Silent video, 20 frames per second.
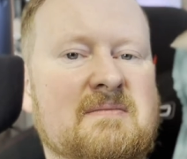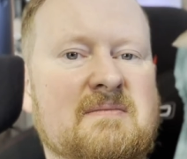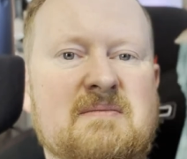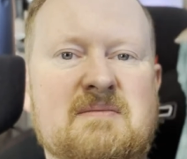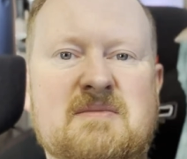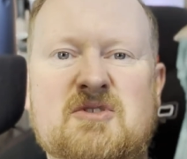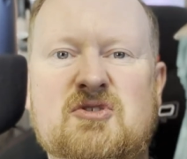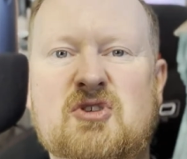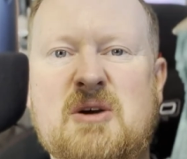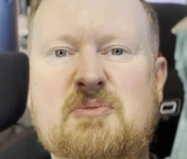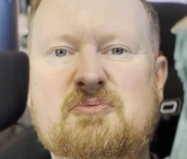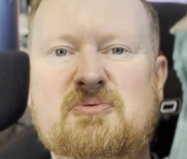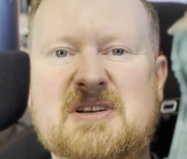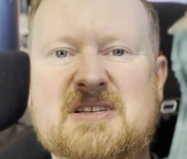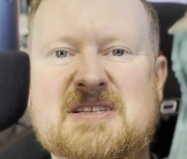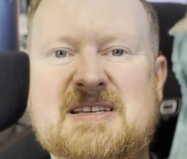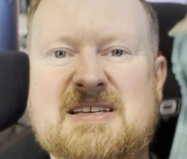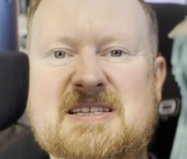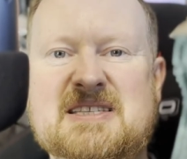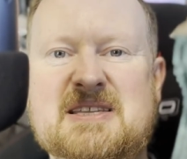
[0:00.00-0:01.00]
Dry
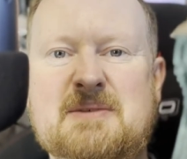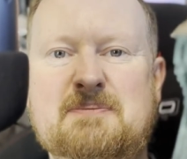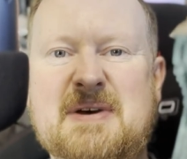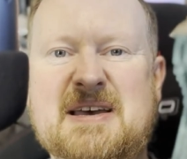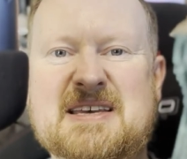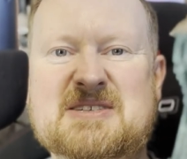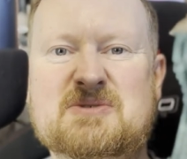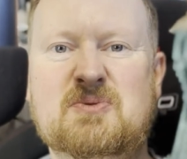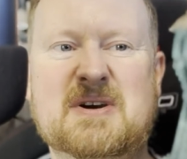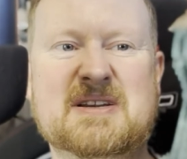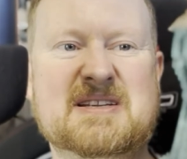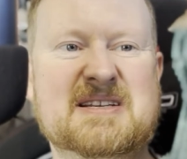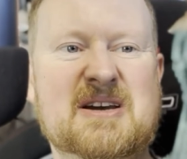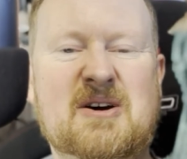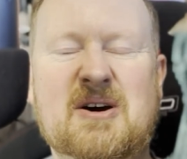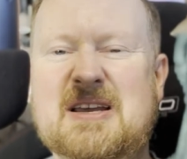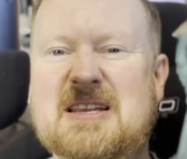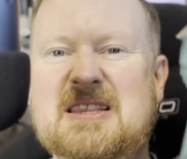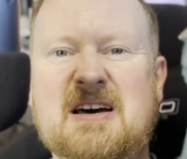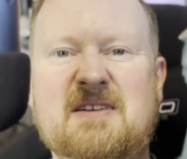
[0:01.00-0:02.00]
brushing is the best way to
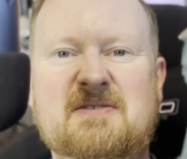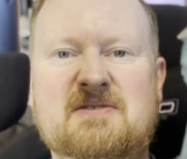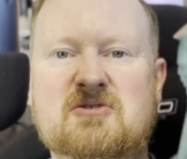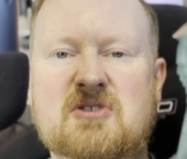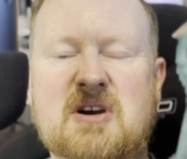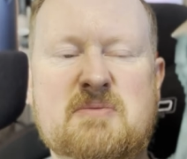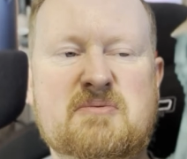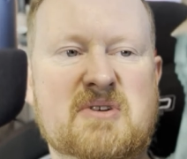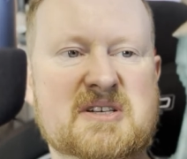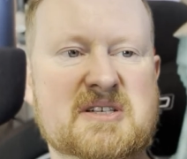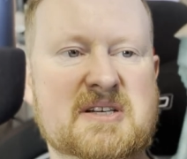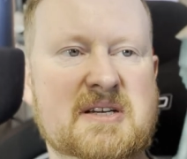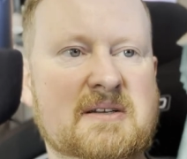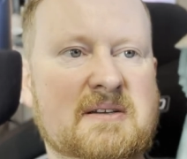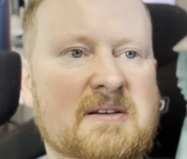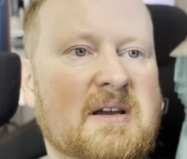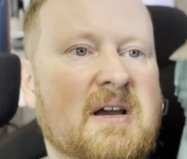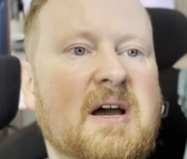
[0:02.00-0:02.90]
go. I love dry brushing.